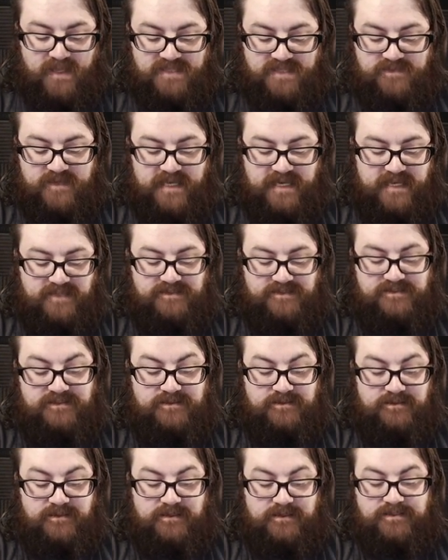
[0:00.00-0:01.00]
heads.
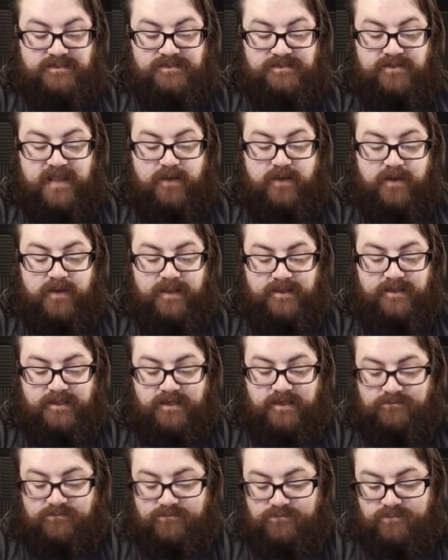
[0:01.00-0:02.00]
So that way, and
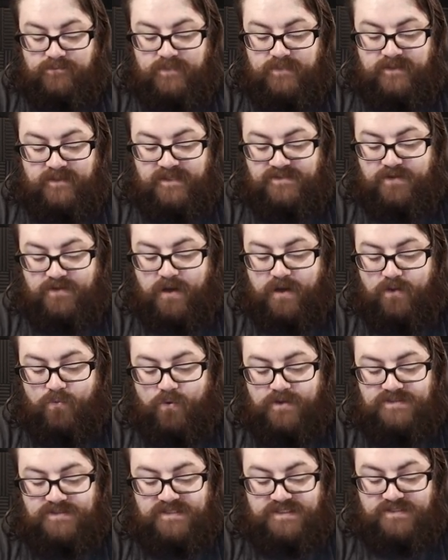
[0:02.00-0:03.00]
these are all ones
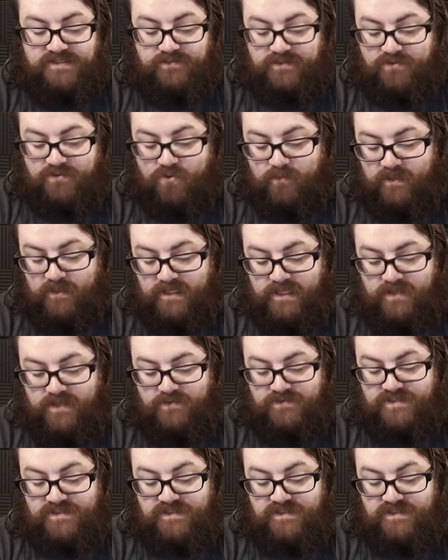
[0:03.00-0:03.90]
that you would normally use.